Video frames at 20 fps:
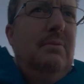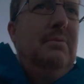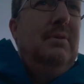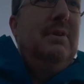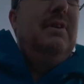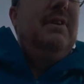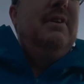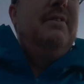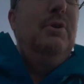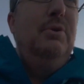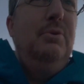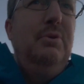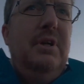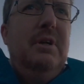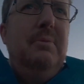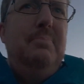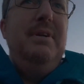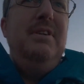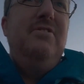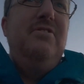well, they've called it
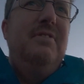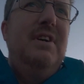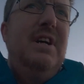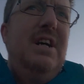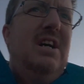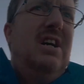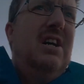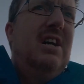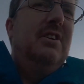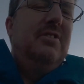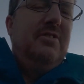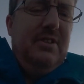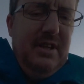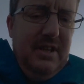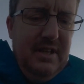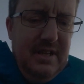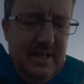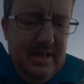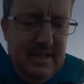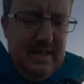a piece of art,
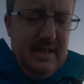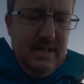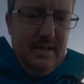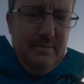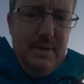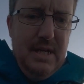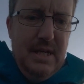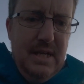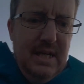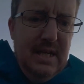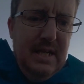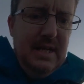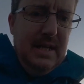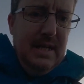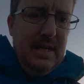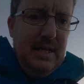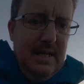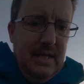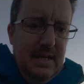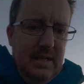
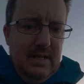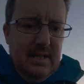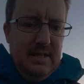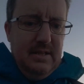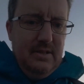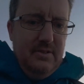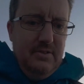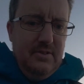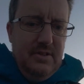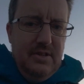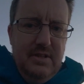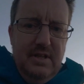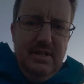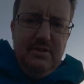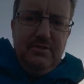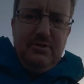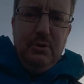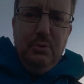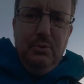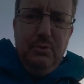and
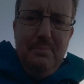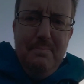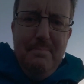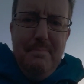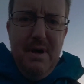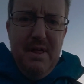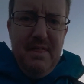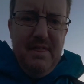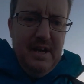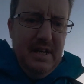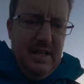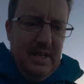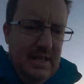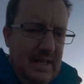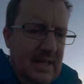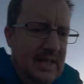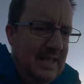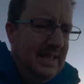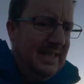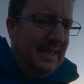it's called Mother.
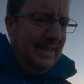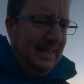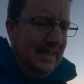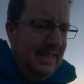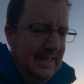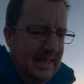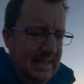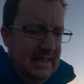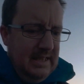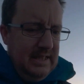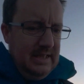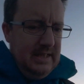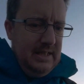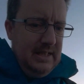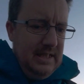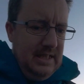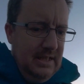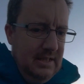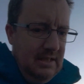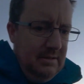
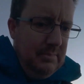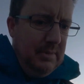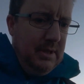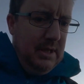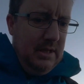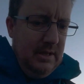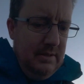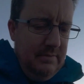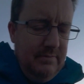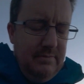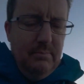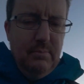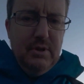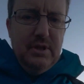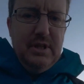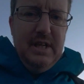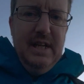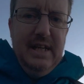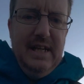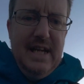And from what
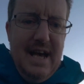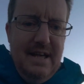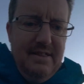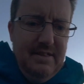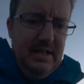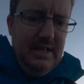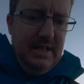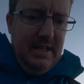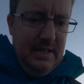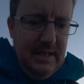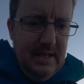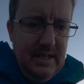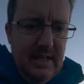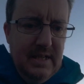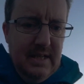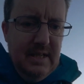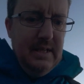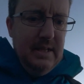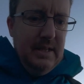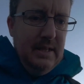I can gather,
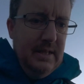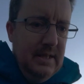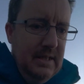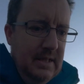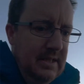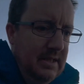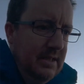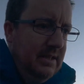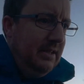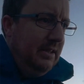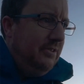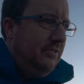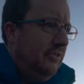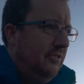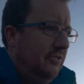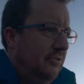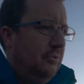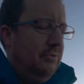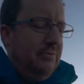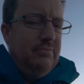it's a
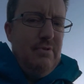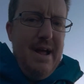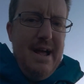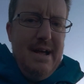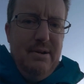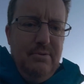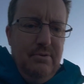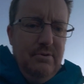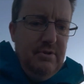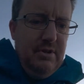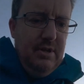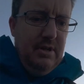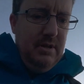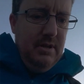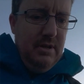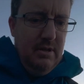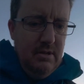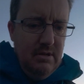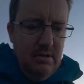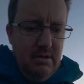sort of round
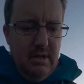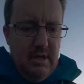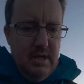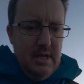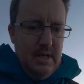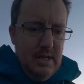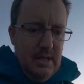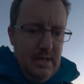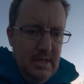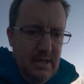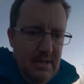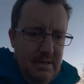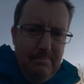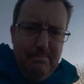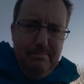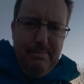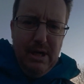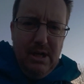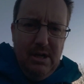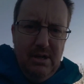
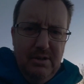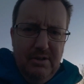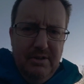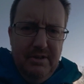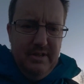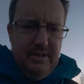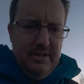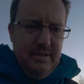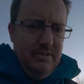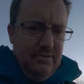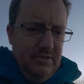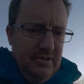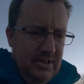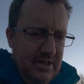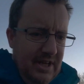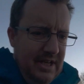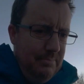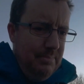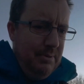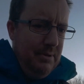barn
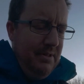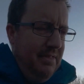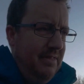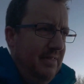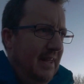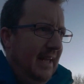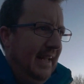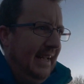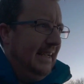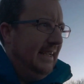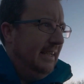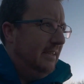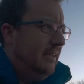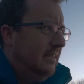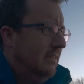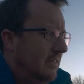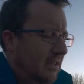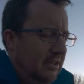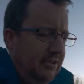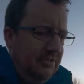type thing.
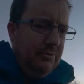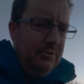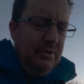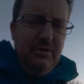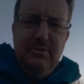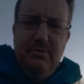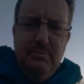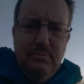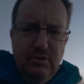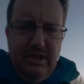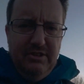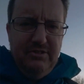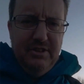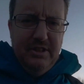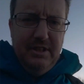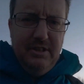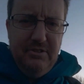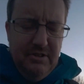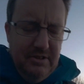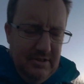I shall do some
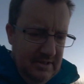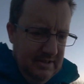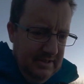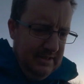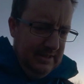research